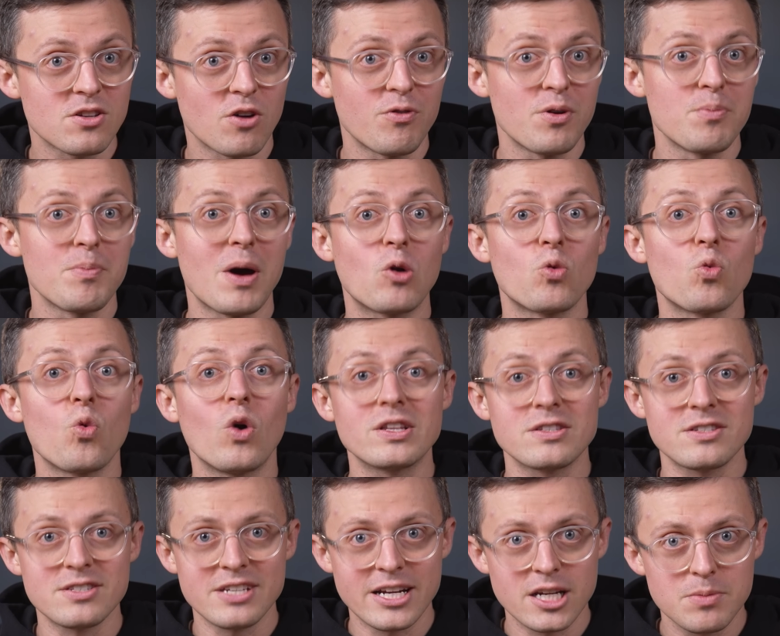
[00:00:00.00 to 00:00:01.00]
of about 1
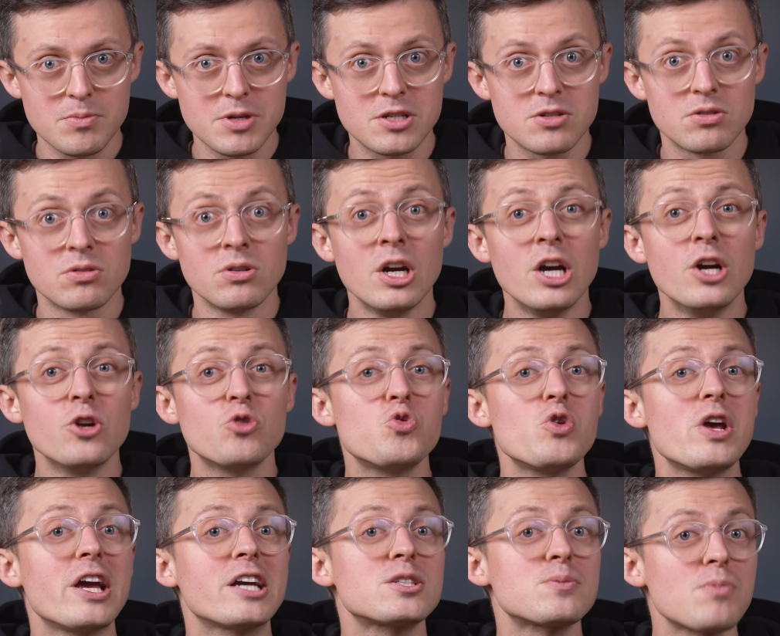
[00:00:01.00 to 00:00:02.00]
centimeter
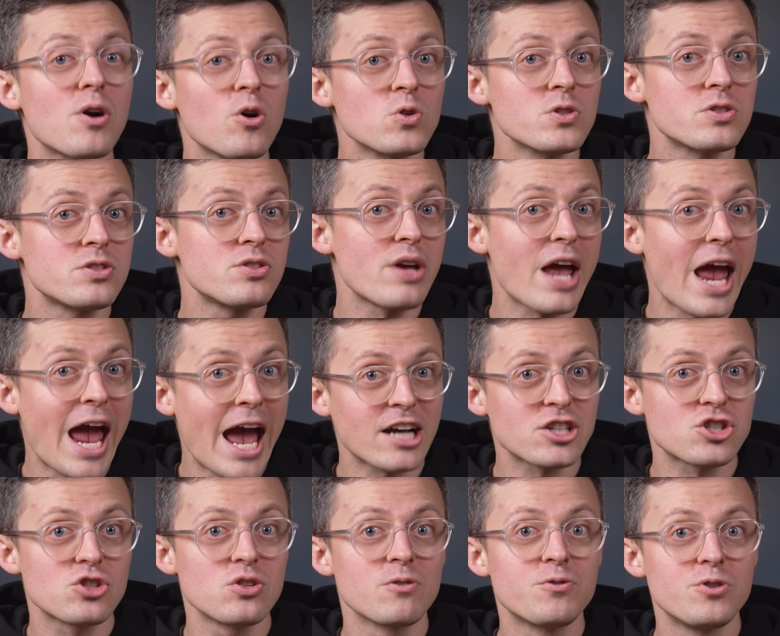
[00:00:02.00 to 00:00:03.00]
to expose the
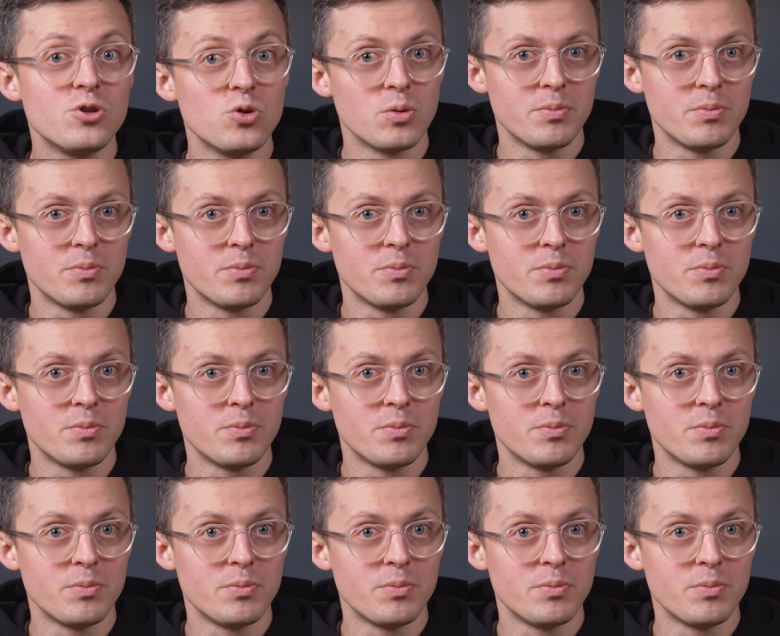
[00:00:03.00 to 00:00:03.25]
actual fuel